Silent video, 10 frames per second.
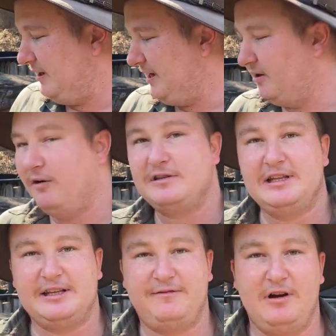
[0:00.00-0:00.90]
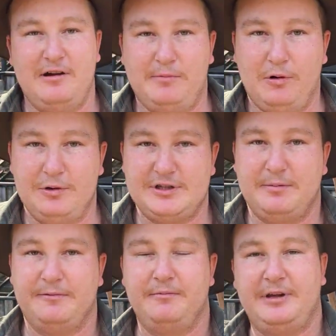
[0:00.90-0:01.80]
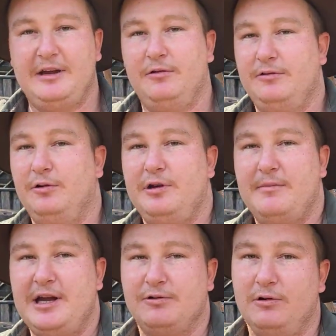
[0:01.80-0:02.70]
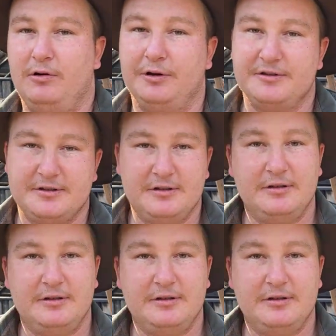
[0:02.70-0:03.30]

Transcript: and obviously that's very important to stop it from getting onto all your major organs.